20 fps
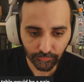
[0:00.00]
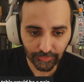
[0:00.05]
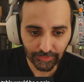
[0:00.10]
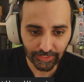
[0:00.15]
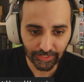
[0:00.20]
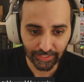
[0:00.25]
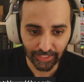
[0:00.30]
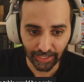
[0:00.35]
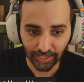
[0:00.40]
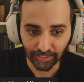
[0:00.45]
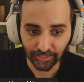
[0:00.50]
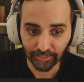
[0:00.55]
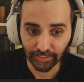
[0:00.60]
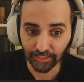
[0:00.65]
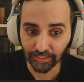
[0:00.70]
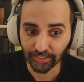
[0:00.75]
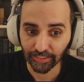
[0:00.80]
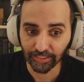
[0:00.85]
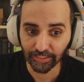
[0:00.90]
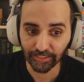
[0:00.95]
Yeah.
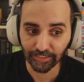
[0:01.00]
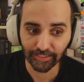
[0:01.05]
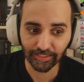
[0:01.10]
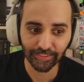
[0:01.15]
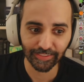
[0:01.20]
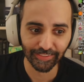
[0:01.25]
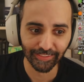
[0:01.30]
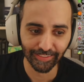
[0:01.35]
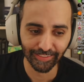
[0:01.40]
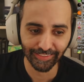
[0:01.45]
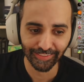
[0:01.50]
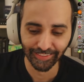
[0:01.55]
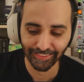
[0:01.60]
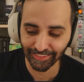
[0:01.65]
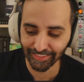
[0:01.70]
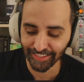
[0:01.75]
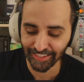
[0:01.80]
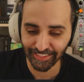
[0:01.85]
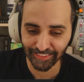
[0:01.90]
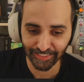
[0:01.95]

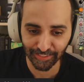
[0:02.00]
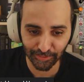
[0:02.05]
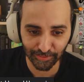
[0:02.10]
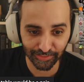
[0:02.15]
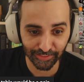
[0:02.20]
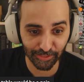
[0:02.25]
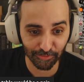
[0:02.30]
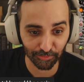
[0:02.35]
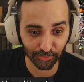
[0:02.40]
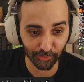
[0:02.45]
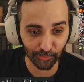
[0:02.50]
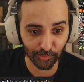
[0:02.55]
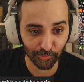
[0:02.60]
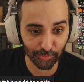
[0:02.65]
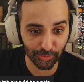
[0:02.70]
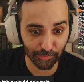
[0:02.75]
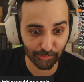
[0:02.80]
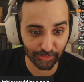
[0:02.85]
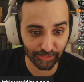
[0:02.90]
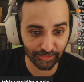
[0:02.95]
That definitely would
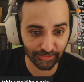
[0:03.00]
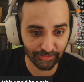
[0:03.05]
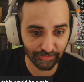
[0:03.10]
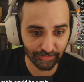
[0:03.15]
be a pain.